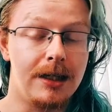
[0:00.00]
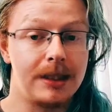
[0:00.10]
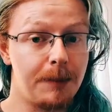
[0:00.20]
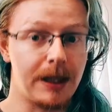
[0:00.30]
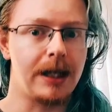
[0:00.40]

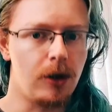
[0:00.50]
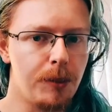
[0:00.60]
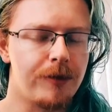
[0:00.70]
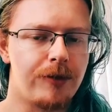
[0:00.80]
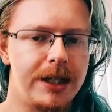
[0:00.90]
typically
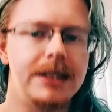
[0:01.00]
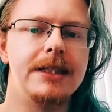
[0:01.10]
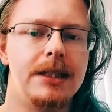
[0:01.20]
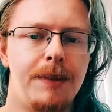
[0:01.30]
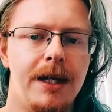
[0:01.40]
open for
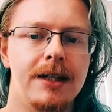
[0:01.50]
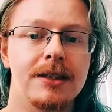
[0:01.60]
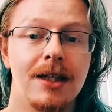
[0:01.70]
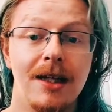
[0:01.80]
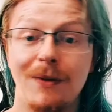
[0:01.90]

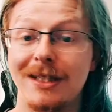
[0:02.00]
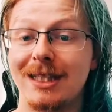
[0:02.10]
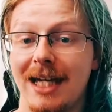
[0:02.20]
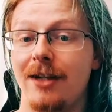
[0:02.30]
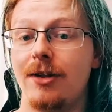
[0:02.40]
HTTPS, which
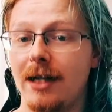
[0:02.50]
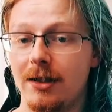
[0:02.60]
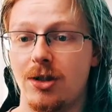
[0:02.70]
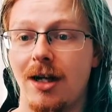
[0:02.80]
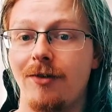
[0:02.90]
is
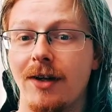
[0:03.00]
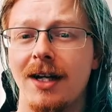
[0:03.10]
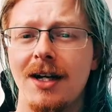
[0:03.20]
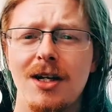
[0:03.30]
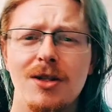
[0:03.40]
internet traffic.
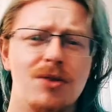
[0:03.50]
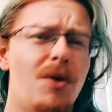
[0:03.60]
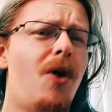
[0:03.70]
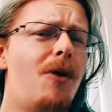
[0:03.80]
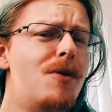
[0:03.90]
So
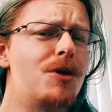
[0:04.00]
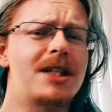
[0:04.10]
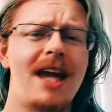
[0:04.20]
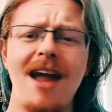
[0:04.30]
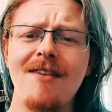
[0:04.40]

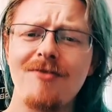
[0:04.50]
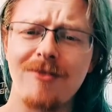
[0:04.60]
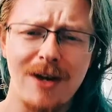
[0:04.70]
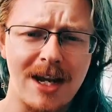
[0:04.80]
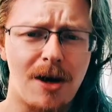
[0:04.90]
almost
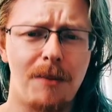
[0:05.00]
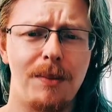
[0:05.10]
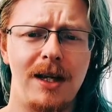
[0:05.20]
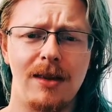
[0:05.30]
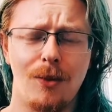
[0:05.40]
every
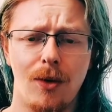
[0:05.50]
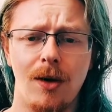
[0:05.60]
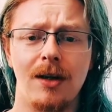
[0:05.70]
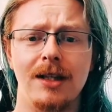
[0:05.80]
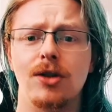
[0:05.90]
company in the
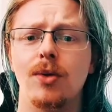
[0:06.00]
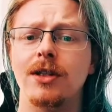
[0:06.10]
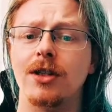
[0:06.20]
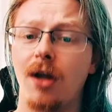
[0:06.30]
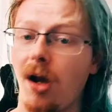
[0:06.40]
world is going
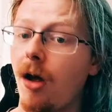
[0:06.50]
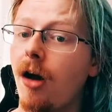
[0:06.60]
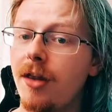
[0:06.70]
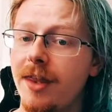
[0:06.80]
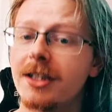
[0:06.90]
to
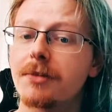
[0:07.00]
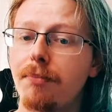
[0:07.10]
allow this